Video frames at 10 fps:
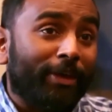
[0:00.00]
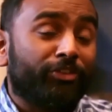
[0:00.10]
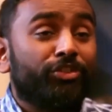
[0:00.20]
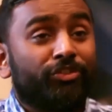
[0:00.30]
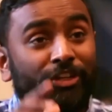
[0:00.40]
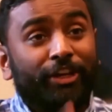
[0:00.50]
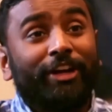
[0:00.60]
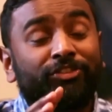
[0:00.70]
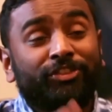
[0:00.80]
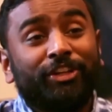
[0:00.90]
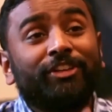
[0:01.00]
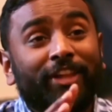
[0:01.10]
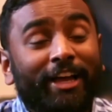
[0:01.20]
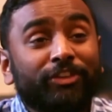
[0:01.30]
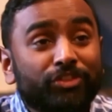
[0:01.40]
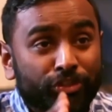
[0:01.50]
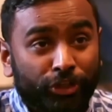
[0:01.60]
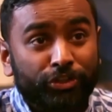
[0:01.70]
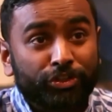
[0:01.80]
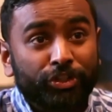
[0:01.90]
messages here at City Alliance
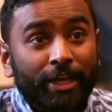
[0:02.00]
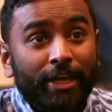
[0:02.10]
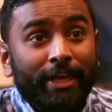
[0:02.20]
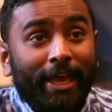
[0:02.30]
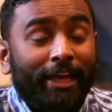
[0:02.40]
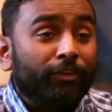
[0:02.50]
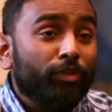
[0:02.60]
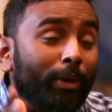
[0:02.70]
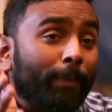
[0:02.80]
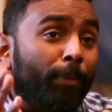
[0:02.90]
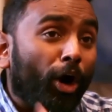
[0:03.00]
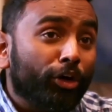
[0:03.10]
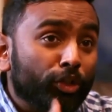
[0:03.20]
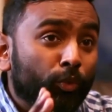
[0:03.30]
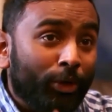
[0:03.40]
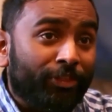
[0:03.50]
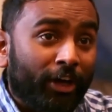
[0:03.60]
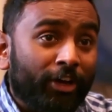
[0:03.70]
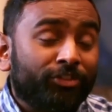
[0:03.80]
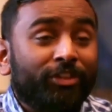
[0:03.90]
Church. And if you want to partner with us